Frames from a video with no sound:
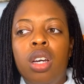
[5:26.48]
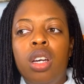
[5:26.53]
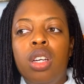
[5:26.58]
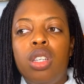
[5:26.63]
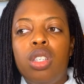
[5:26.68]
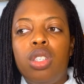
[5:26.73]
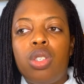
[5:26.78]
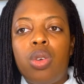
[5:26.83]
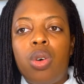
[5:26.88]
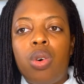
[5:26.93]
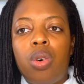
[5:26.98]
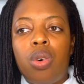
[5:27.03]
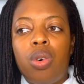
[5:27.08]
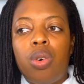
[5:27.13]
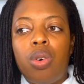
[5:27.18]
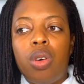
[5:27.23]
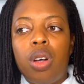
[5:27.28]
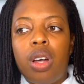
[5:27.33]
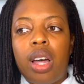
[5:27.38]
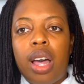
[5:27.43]

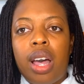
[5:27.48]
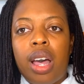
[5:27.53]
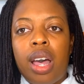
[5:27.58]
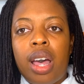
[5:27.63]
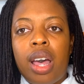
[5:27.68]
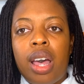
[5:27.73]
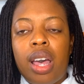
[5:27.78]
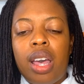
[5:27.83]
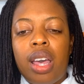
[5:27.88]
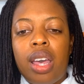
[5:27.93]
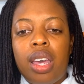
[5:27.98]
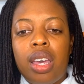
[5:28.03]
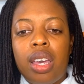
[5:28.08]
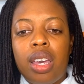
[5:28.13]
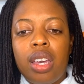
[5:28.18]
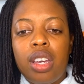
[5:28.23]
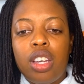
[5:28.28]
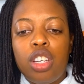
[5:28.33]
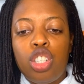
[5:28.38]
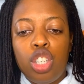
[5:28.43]
So
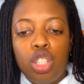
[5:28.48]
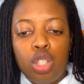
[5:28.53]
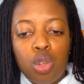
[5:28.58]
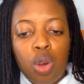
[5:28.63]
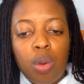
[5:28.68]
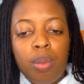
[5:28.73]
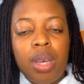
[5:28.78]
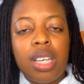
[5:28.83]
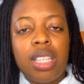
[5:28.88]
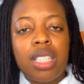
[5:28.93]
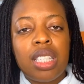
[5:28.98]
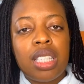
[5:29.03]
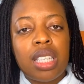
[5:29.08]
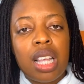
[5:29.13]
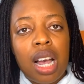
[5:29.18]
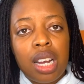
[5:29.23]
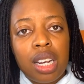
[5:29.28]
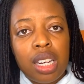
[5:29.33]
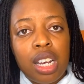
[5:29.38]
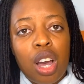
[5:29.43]
she told me
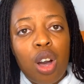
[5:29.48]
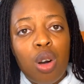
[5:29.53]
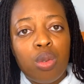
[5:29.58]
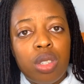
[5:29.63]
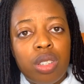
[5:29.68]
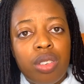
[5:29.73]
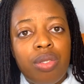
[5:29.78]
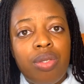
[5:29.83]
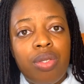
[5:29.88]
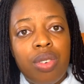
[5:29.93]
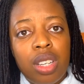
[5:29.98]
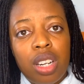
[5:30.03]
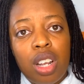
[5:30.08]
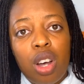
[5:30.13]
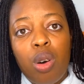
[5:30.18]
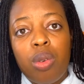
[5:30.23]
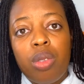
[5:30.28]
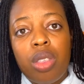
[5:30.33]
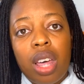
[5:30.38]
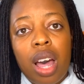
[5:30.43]
exactly how to fill
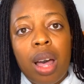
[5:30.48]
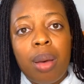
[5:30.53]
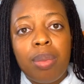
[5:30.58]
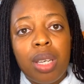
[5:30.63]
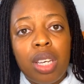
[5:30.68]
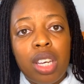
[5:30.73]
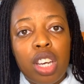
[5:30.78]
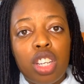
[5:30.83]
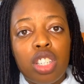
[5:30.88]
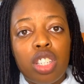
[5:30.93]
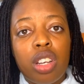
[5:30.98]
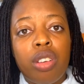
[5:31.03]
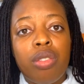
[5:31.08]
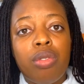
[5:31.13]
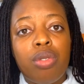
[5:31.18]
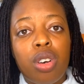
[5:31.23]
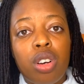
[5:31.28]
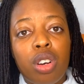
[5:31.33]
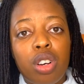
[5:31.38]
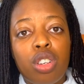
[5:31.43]
out the application
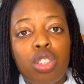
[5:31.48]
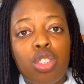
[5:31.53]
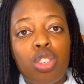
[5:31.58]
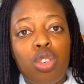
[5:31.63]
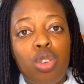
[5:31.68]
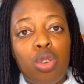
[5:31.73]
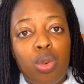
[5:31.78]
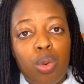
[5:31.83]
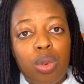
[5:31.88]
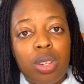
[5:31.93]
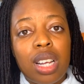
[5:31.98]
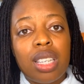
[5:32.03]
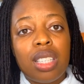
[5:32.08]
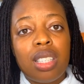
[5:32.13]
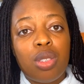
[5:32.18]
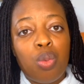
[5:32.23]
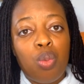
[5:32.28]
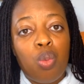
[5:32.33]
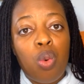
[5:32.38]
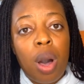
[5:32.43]
for her to know
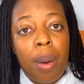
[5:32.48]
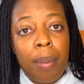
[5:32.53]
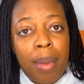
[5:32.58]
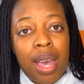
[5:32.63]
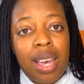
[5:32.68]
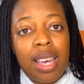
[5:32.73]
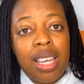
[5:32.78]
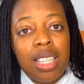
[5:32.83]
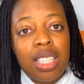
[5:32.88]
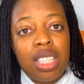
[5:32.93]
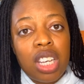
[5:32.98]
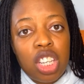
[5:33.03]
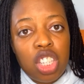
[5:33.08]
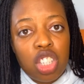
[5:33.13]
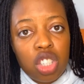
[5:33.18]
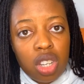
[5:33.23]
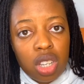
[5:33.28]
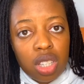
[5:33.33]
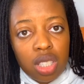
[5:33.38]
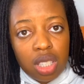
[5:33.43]
that's what my
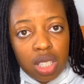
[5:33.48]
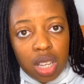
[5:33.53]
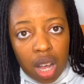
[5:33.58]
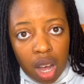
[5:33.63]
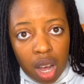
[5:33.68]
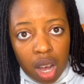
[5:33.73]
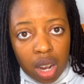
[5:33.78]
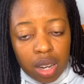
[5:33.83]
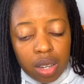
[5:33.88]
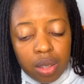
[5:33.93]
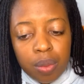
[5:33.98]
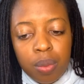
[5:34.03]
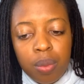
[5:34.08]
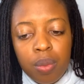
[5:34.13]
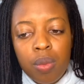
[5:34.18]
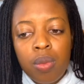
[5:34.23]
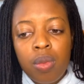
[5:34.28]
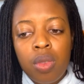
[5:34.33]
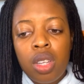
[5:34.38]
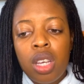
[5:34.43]
intentions are.
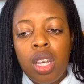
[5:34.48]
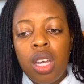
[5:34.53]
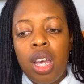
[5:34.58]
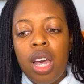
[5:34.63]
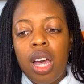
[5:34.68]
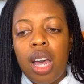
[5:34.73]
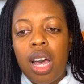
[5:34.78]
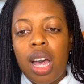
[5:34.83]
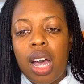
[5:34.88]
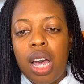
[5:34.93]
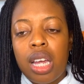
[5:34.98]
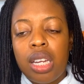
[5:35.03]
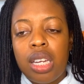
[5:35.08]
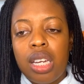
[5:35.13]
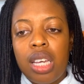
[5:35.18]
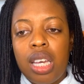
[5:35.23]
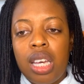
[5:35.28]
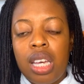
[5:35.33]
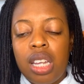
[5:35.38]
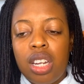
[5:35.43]
And
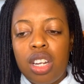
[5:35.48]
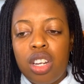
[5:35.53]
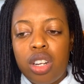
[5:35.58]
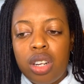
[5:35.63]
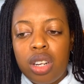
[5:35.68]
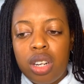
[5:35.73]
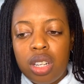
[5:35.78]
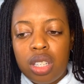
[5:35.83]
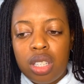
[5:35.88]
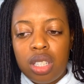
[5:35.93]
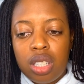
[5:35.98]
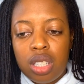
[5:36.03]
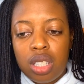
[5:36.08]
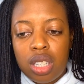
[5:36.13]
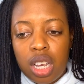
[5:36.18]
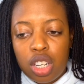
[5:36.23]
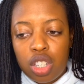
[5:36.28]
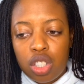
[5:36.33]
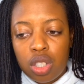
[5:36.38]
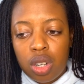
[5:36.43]
in the
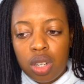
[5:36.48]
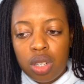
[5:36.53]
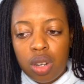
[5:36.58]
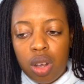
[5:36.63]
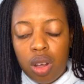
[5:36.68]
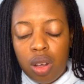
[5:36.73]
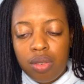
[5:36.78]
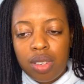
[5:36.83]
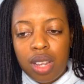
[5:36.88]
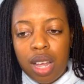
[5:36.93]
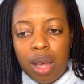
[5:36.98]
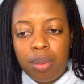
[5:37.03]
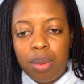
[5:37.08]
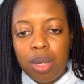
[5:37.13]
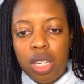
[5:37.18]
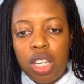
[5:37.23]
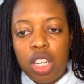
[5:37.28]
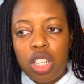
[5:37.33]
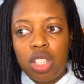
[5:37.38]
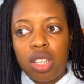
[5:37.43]
section of the
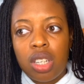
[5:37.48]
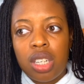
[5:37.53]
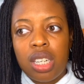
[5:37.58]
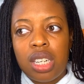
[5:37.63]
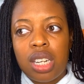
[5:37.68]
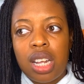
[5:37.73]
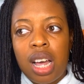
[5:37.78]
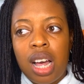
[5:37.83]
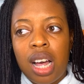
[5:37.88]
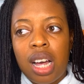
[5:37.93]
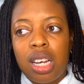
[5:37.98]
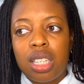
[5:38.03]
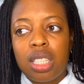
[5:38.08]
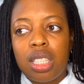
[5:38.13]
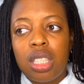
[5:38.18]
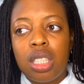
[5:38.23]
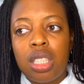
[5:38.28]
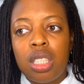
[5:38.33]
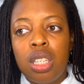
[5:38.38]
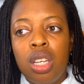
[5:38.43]
application, it
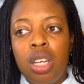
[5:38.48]
asks